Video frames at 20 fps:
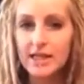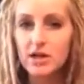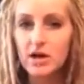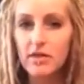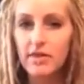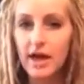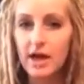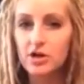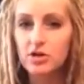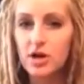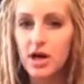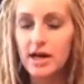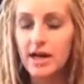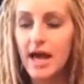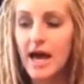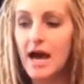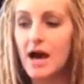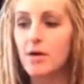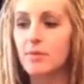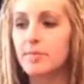all that crud
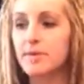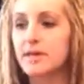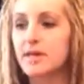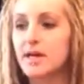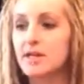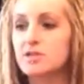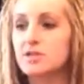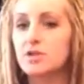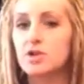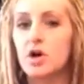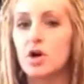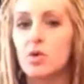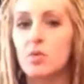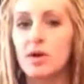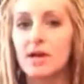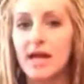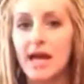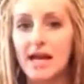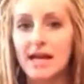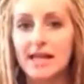out because you don't
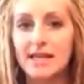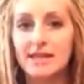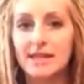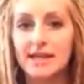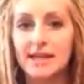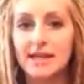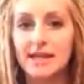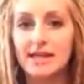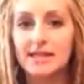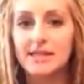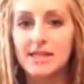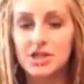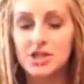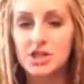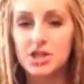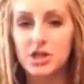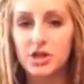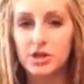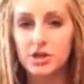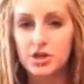want anything
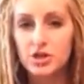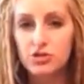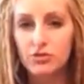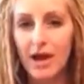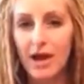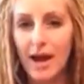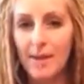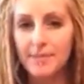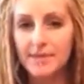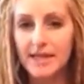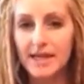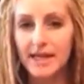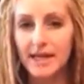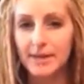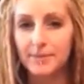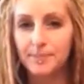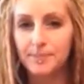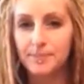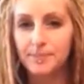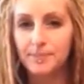additional trapped
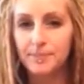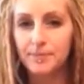in.